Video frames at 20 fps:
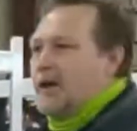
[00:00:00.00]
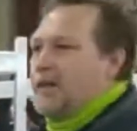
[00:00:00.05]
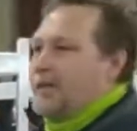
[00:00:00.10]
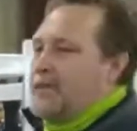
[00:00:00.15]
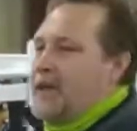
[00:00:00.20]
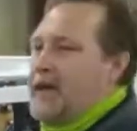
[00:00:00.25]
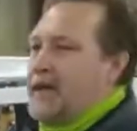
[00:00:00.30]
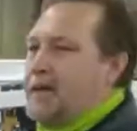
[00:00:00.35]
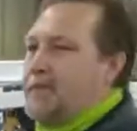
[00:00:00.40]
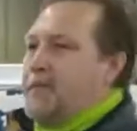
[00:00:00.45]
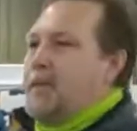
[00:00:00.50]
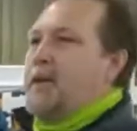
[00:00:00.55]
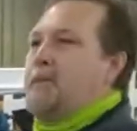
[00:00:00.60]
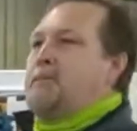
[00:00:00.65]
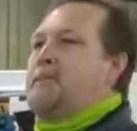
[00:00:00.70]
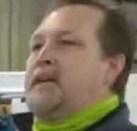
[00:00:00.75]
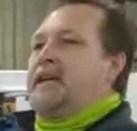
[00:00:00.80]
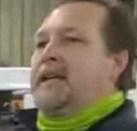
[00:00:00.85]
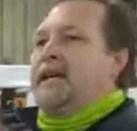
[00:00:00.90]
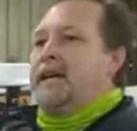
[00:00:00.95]
that
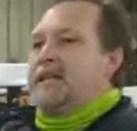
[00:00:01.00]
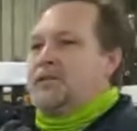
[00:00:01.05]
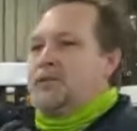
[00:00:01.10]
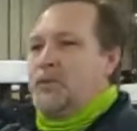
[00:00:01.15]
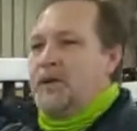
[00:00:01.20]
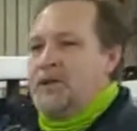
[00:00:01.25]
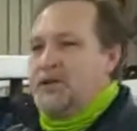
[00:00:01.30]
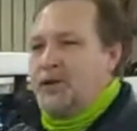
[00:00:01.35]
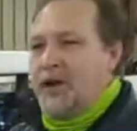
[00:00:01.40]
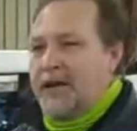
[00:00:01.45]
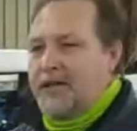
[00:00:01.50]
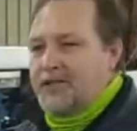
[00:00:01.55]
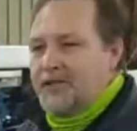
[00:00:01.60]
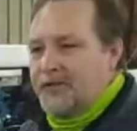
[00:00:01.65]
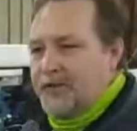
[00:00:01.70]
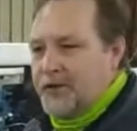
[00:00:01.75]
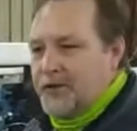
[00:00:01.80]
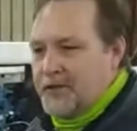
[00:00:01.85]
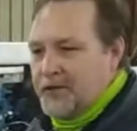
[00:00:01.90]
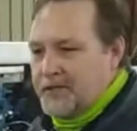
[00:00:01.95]
because we
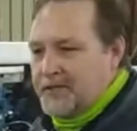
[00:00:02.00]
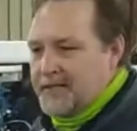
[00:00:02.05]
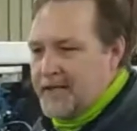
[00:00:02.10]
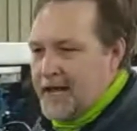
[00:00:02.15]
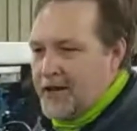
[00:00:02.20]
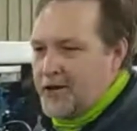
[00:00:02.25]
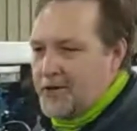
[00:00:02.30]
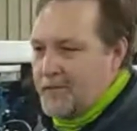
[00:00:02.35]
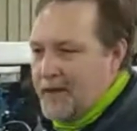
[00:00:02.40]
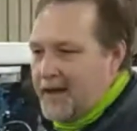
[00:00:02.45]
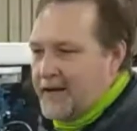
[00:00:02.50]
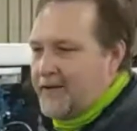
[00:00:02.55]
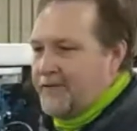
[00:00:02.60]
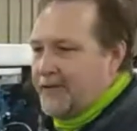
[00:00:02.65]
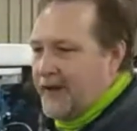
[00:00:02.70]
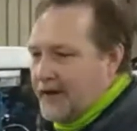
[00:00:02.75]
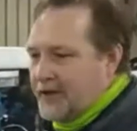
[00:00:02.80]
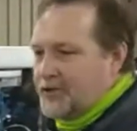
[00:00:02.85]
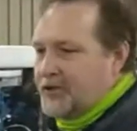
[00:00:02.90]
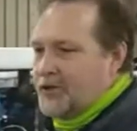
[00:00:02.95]
transferred the standard
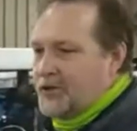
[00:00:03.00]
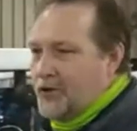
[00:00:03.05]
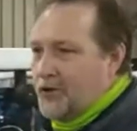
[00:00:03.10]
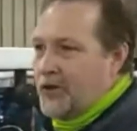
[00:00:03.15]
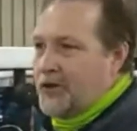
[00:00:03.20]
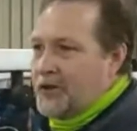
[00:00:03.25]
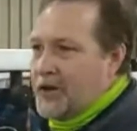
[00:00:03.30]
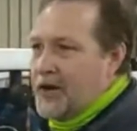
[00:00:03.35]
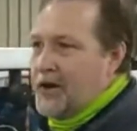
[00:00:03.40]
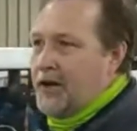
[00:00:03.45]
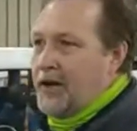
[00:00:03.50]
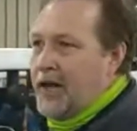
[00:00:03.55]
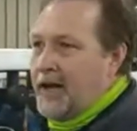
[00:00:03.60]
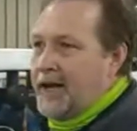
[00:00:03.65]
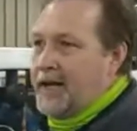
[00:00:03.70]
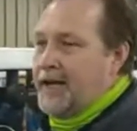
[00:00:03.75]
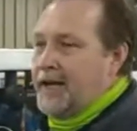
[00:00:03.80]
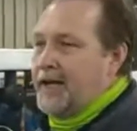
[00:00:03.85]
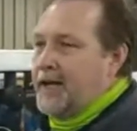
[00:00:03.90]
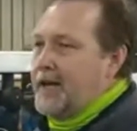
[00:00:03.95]
manufacturer to North
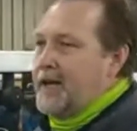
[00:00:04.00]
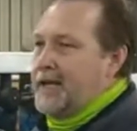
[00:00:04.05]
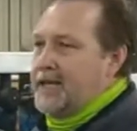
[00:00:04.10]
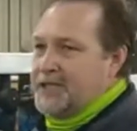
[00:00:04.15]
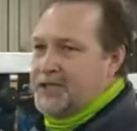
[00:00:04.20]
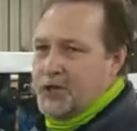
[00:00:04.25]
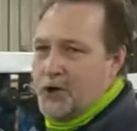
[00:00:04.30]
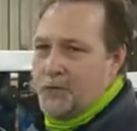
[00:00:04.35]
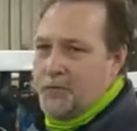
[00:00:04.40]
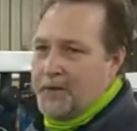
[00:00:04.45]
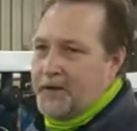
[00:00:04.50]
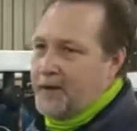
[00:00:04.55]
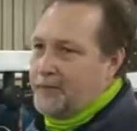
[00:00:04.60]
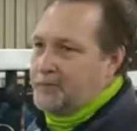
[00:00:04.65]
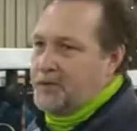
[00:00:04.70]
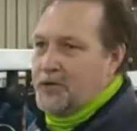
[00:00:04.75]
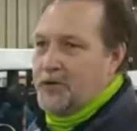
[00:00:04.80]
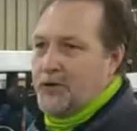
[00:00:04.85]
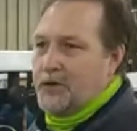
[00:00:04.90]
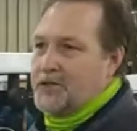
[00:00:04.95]
Carolina, it's opened
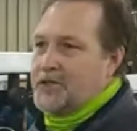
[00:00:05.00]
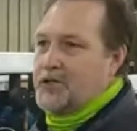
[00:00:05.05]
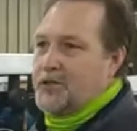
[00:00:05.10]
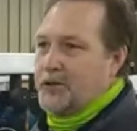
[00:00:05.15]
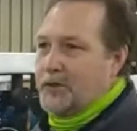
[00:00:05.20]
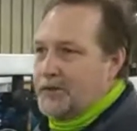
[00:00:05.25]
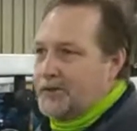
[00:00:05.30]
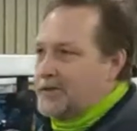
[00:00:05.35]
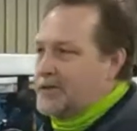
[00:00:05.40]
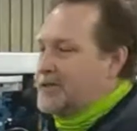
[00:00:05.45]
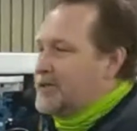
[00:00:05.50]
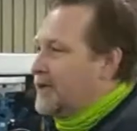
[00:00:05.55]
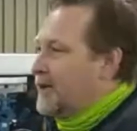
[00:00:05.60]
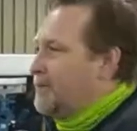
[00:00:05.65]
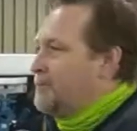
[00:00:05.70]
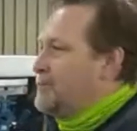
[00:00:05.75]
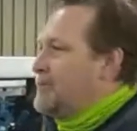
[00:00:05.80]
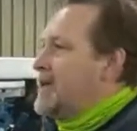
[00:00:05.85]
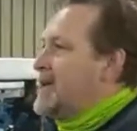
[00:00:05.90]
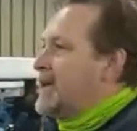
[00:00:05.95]
up the doors to
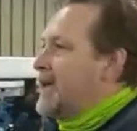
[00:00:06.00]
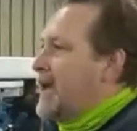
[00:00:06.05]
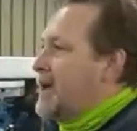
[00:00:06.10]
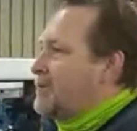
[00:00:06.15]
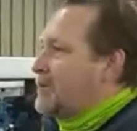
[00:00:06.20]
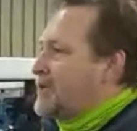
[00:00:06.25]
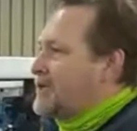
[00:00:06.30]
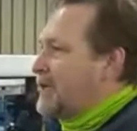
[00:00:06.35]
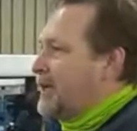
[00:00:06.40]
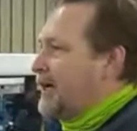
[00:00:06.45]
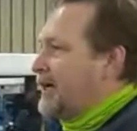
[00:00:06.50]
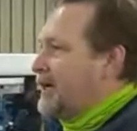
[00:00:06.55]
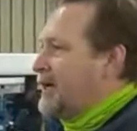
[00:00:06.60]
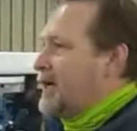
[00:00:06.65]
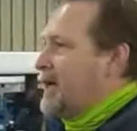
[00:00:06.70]
being able to,